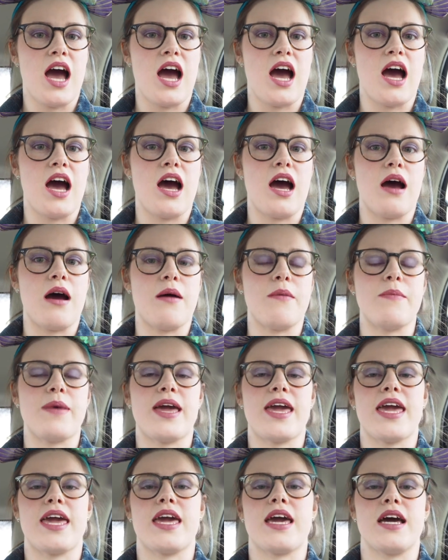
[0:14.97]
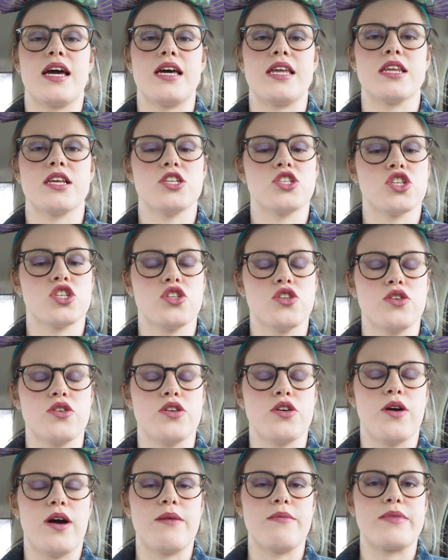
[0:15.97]
and just so you
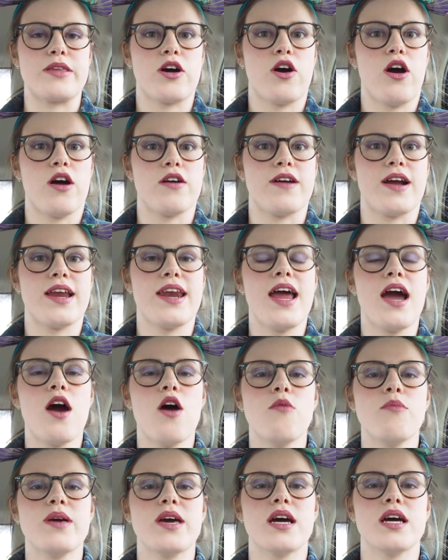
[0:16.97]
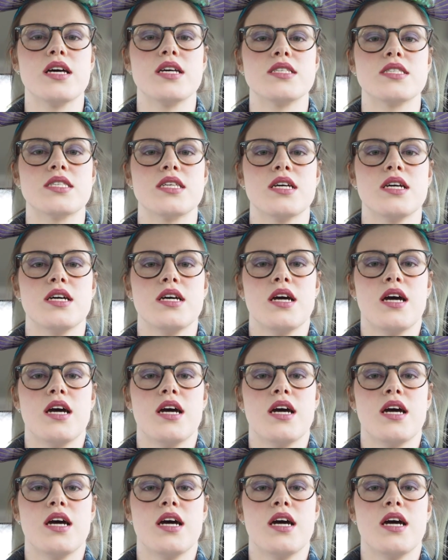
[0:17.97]
know, I'm in the car right now because